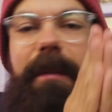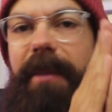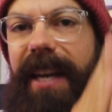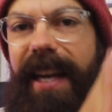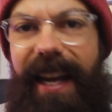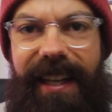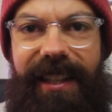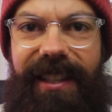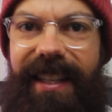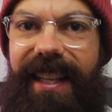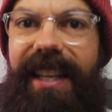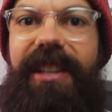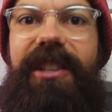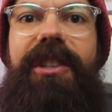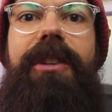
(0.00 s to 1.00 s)

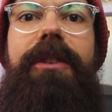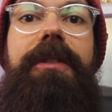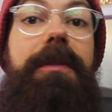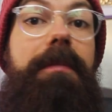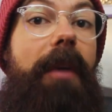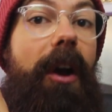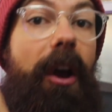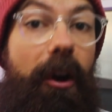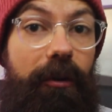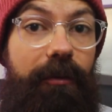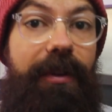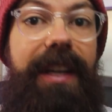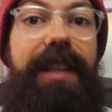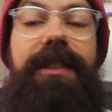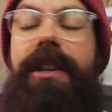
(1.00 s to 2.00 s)
PhD students, my own
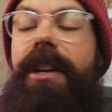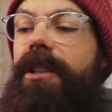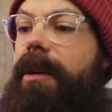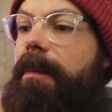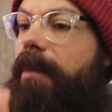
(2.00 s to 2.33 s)
research,